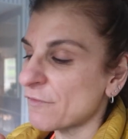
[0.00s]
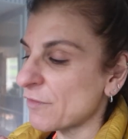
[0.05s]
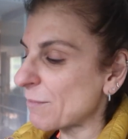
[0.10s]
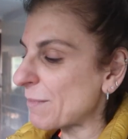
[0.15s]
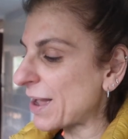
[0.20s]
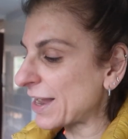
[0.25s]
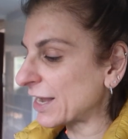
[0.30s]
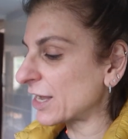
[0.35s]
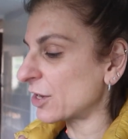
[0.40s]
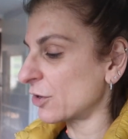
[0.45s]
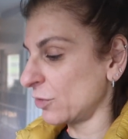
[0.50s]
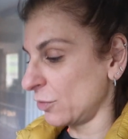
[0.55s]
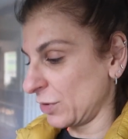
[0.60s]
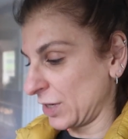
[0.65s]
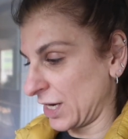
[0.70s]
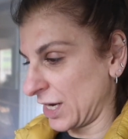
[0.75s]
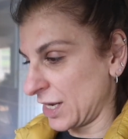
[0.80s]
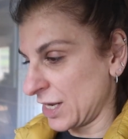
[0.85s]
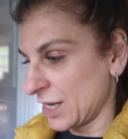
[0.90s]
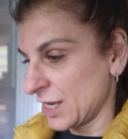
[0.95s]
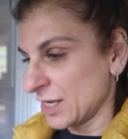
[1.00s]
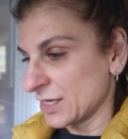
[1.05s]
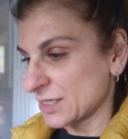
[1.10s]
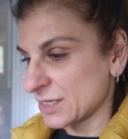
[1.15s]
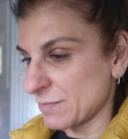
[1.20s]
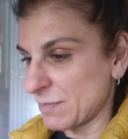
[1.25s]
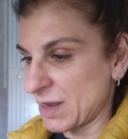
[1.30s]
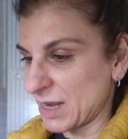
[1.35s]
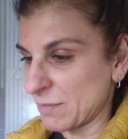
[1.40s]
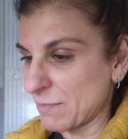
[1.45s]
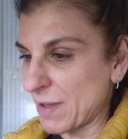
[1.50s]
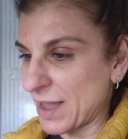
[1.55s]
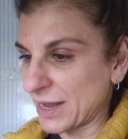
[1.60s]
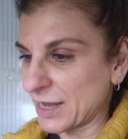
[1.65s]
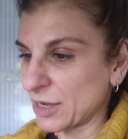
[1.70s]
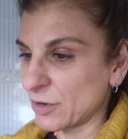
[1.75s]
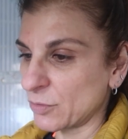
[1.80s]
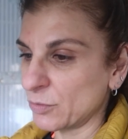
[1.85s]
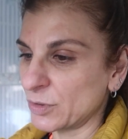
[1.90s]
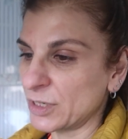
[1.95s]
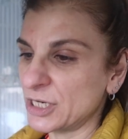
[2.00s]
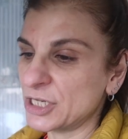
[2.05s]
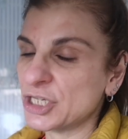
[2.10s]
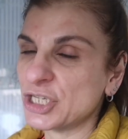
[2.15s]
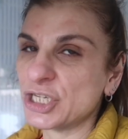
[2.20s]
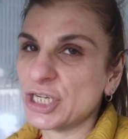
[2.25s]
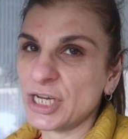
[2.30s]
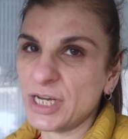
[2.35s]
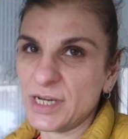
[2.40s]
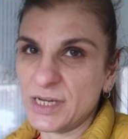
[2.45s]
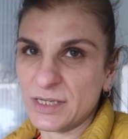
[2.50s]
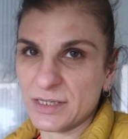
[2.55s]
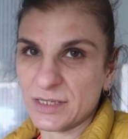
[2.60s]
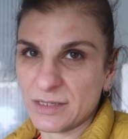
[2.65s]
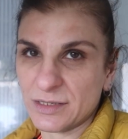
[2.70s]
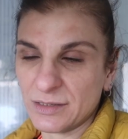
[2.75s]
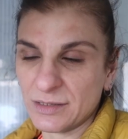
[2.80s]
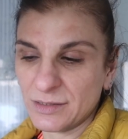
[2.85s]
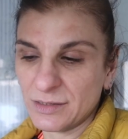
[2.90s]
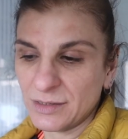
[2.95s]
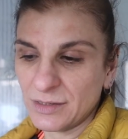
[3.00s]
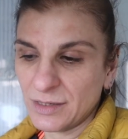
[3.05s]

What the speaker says: for macaroni make macaroni cheese.